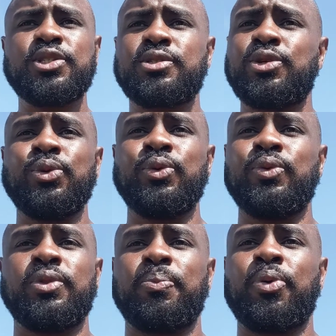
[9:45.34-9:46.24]
to
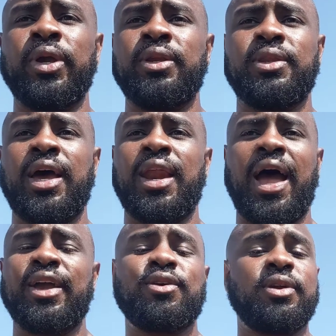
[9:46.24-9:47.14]
the point that
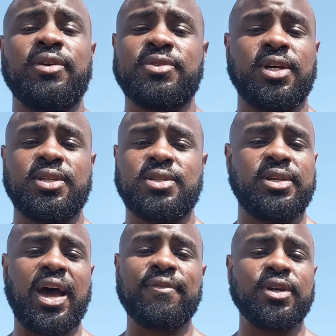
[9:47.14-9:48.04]
I could have just
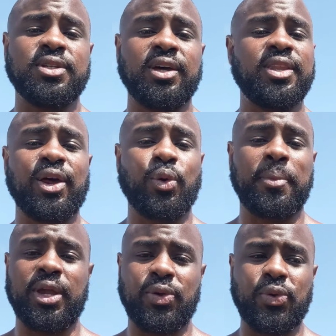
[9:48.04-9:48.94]
never done that on
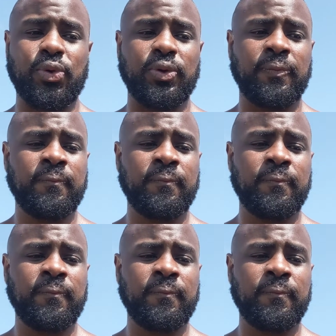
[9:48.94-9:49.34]
my own,